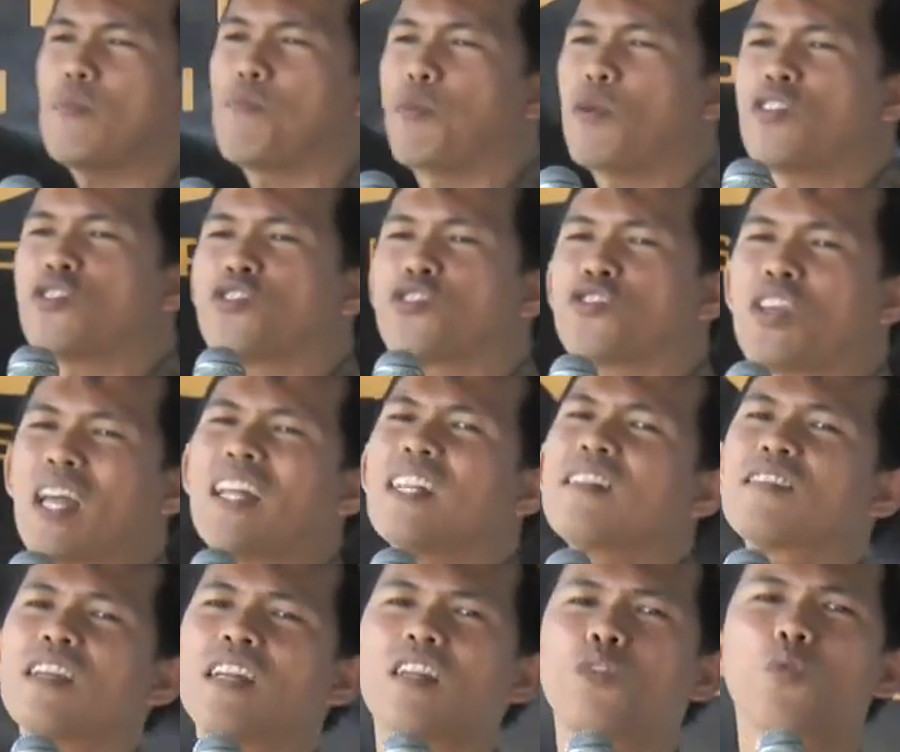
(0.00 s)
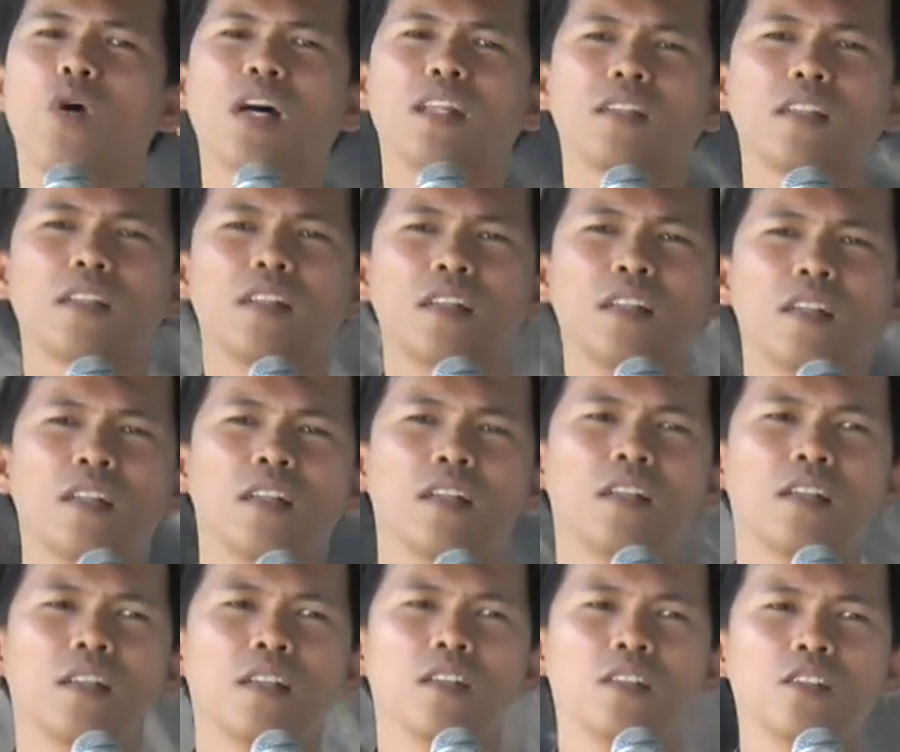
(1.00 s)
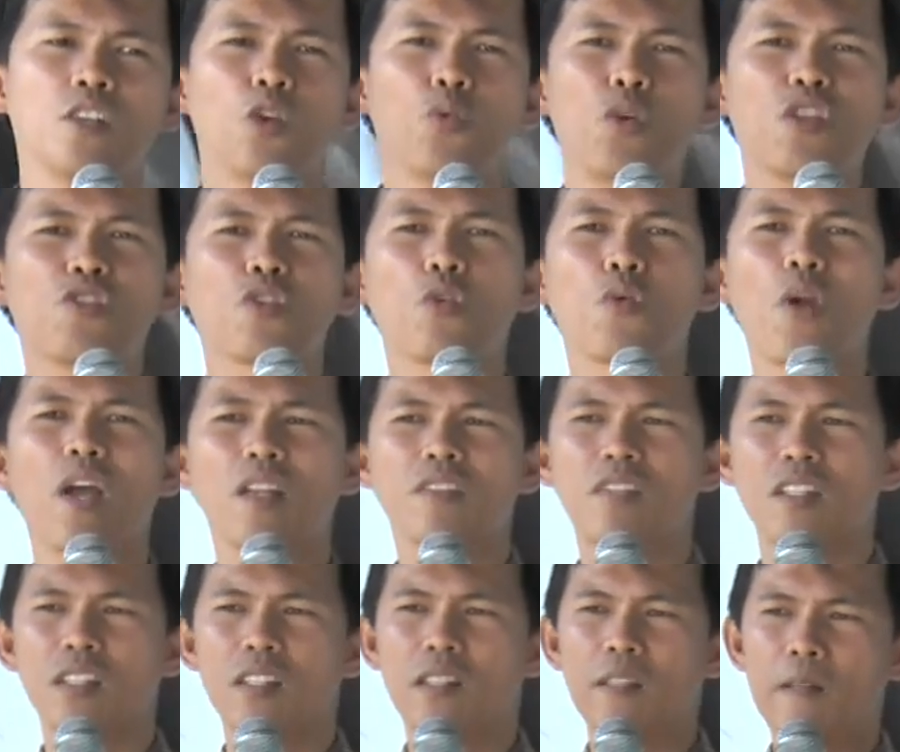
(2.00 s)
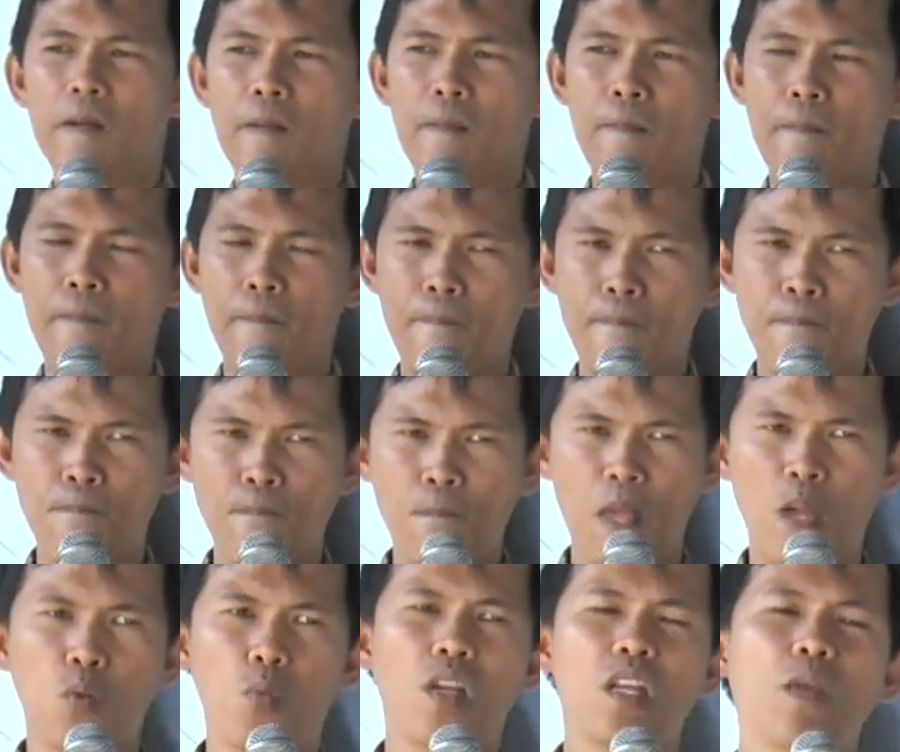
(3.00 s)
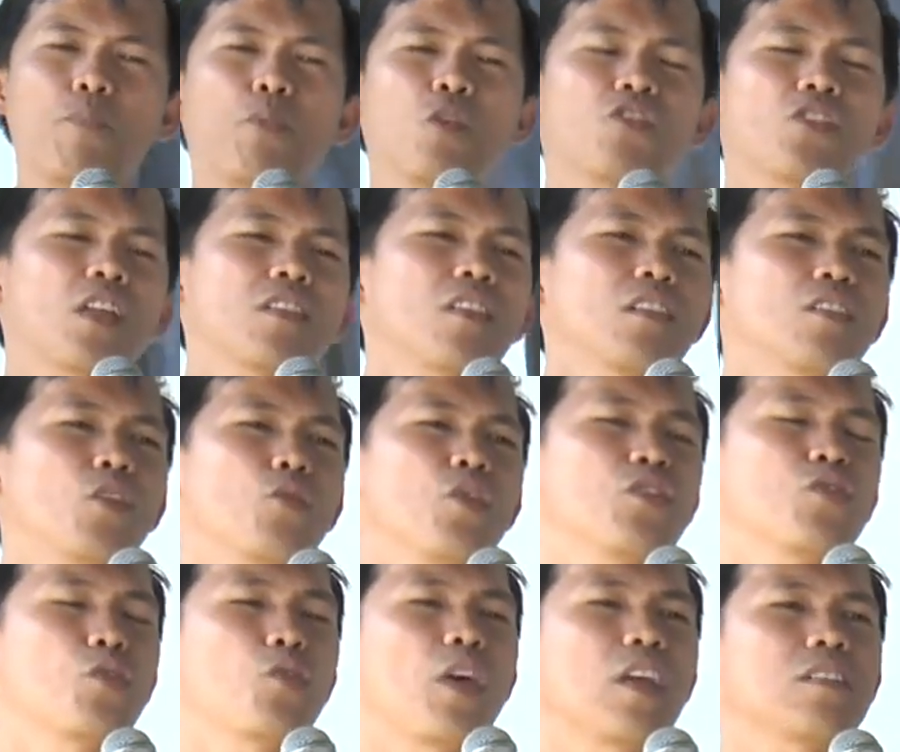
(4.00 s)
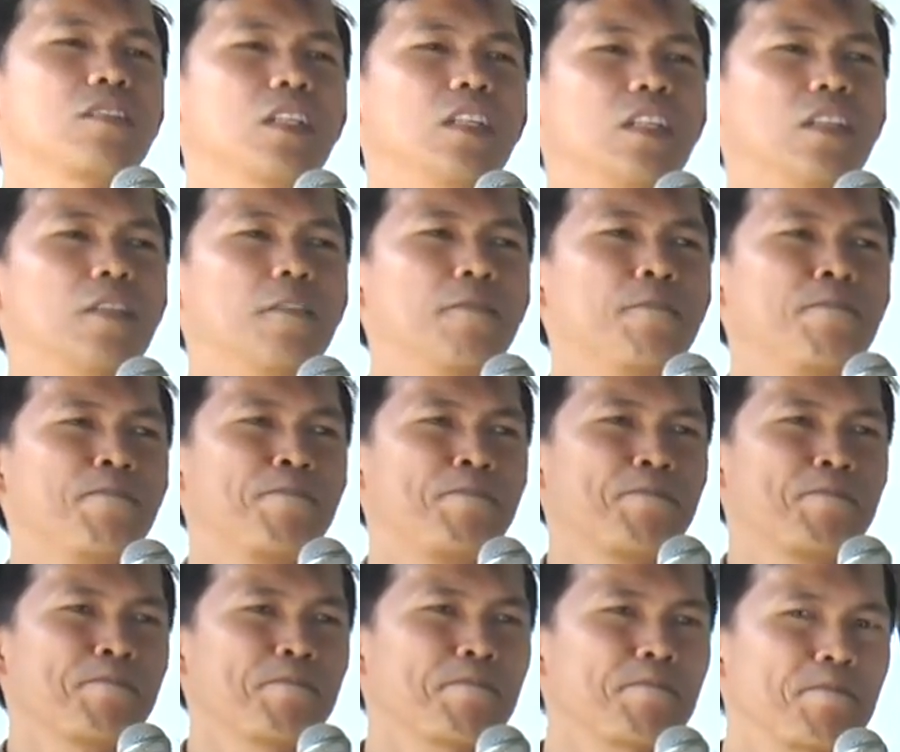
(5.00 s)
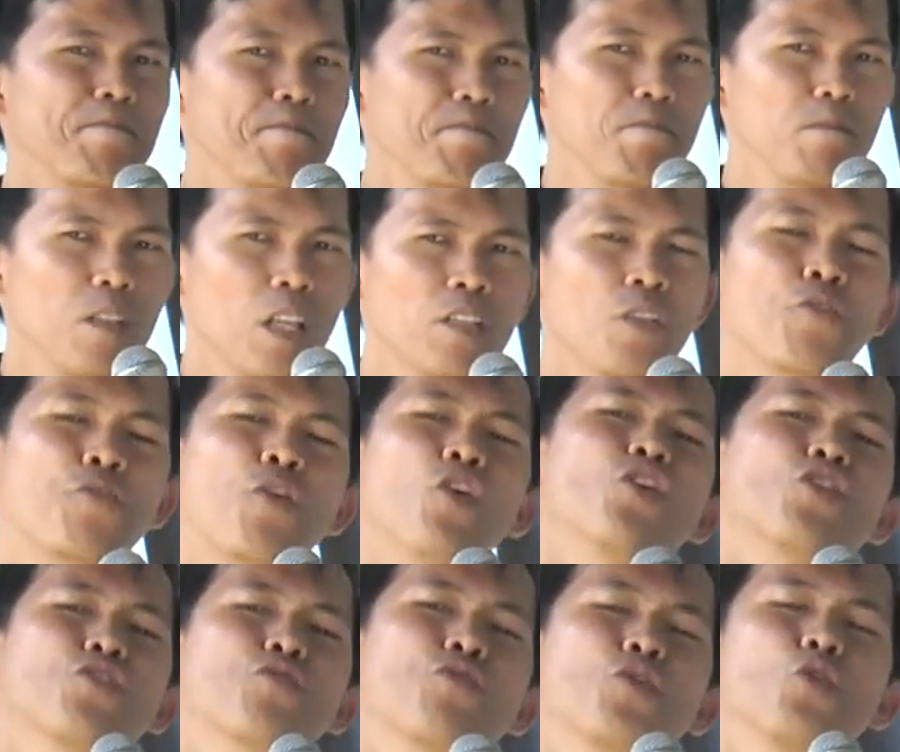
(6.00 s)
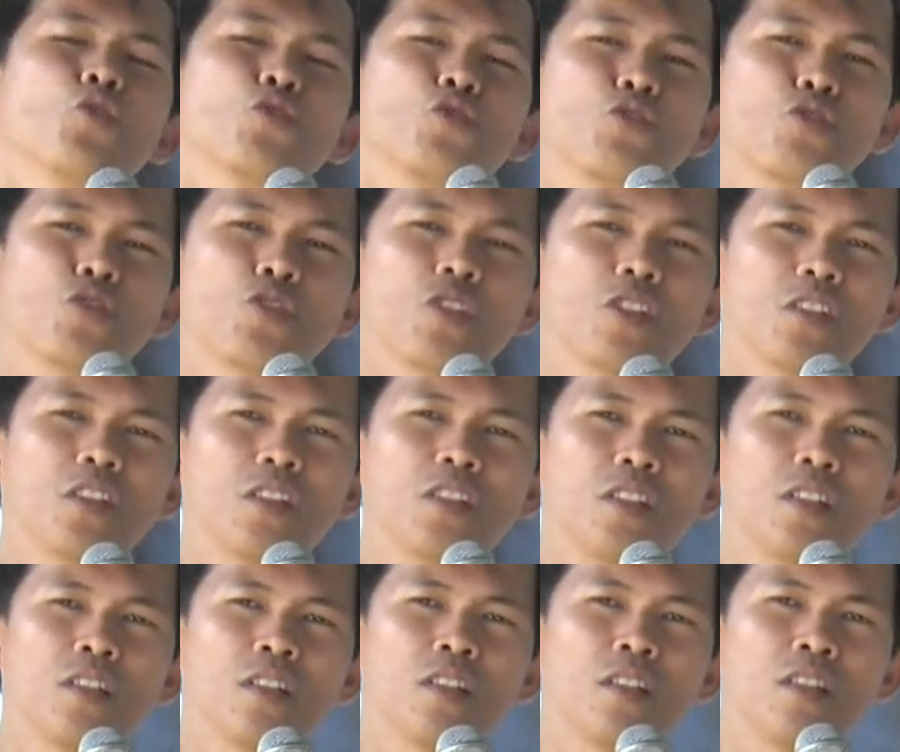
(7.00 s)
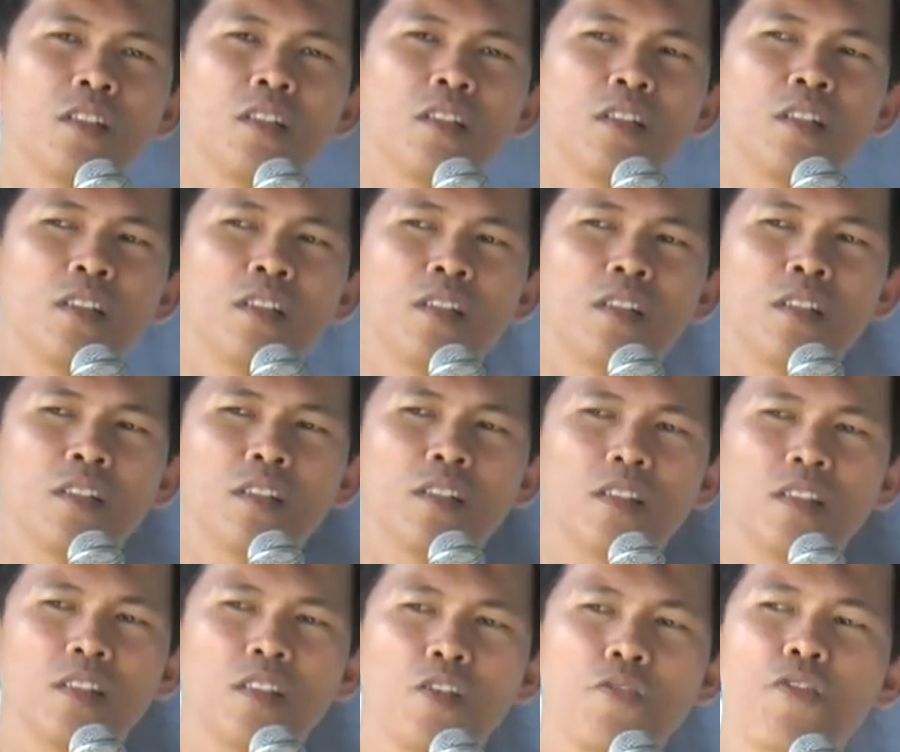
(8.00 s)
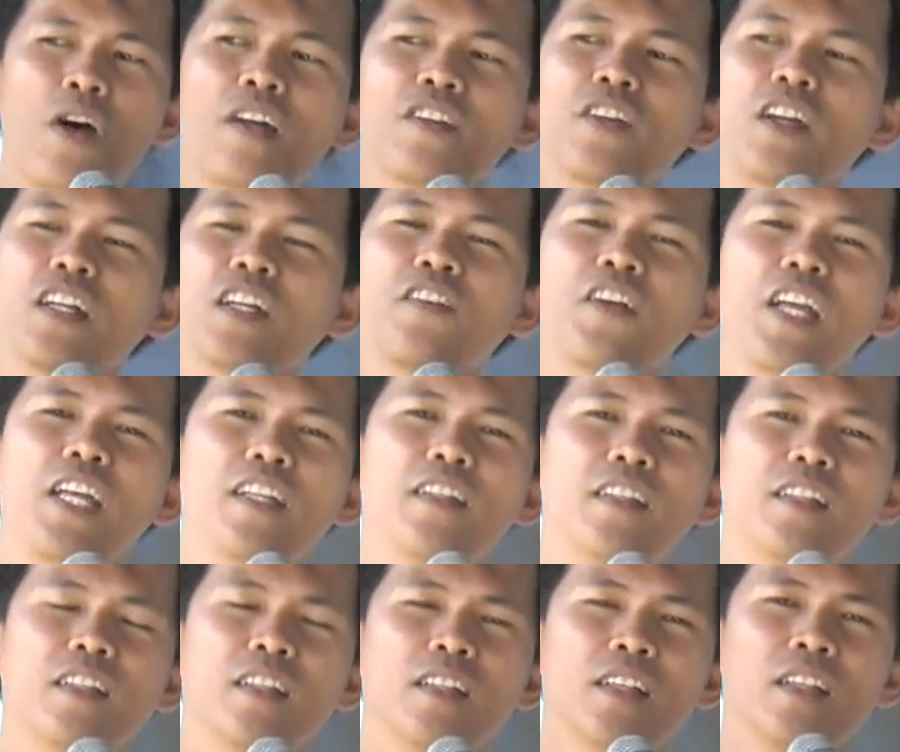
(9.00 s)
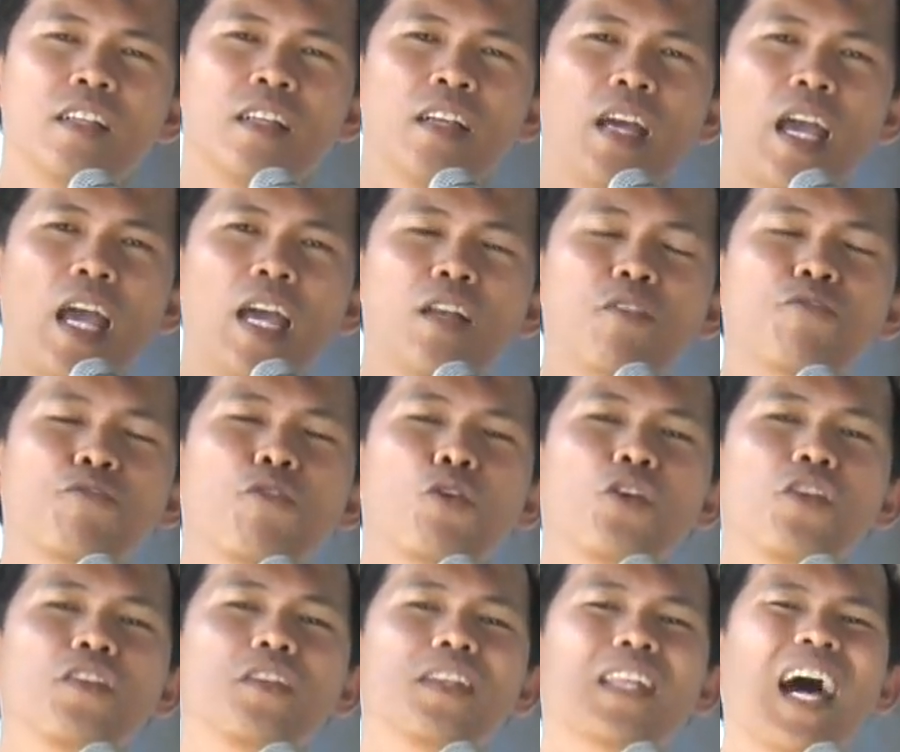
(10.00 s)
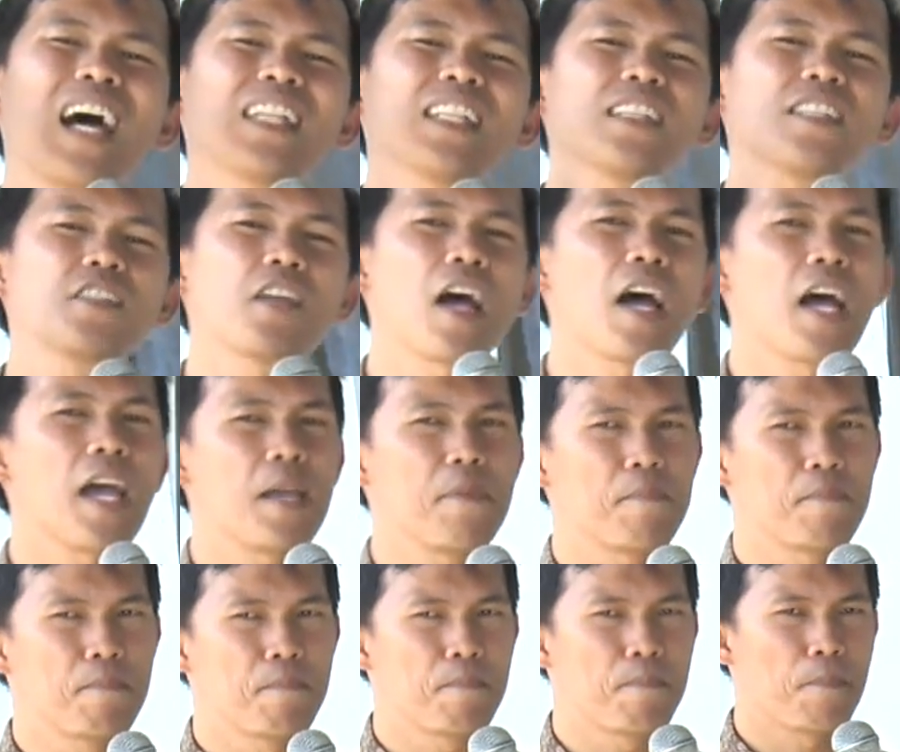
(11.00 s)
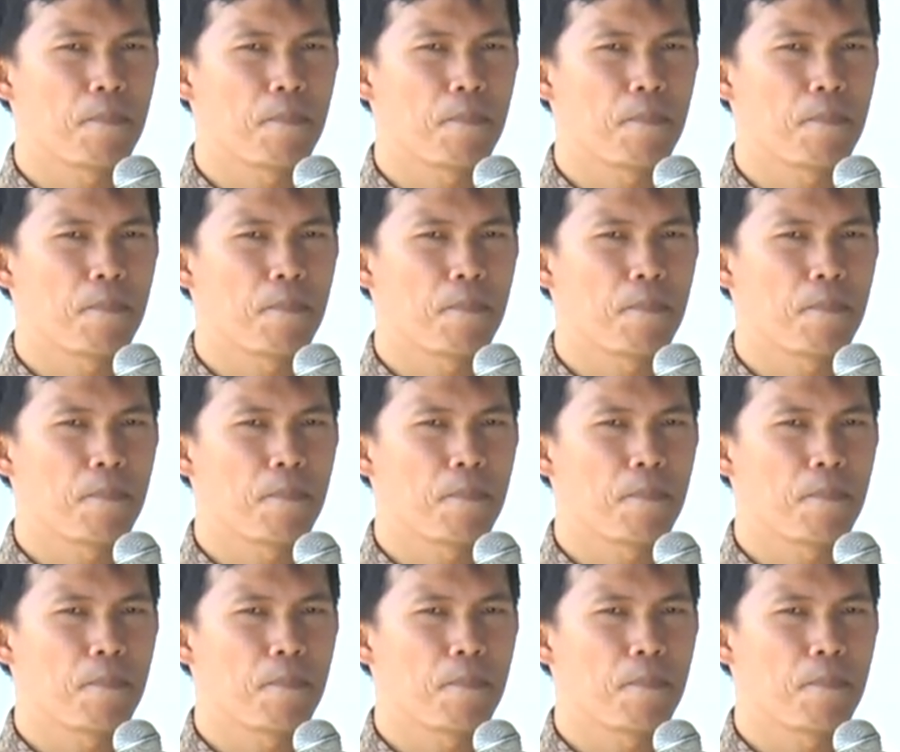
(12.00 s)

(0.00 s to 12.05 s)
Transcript: he presented what? The resurrected. And when he presented the resurrected, the first fruits, the Father agreed. And for that time,